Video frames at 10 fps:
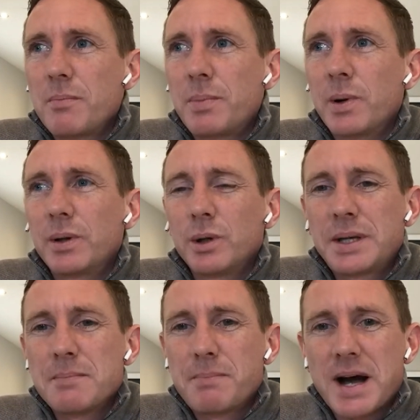But
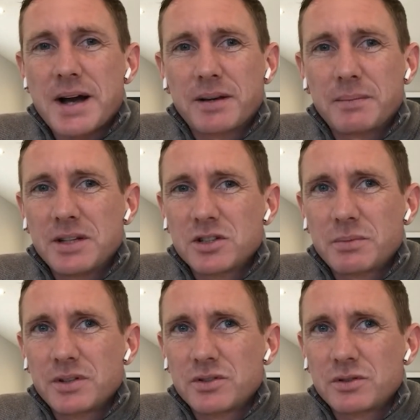looking back, I mean, some
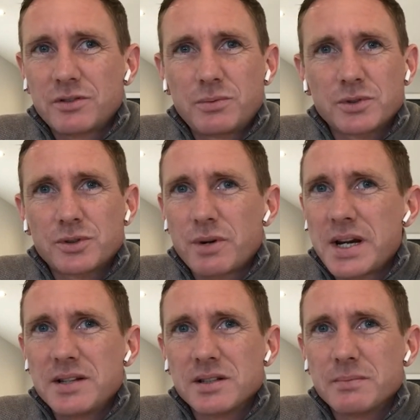of the stuff was
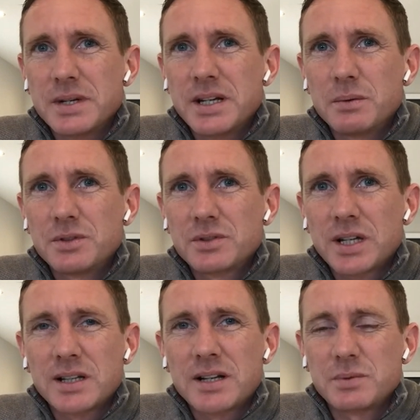crazy. I mean, it was,
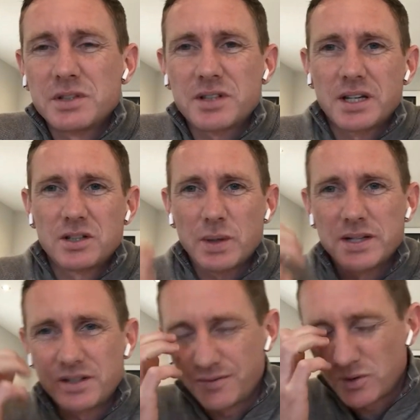as we say,
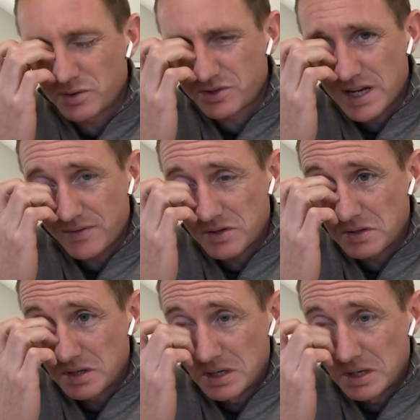24/7.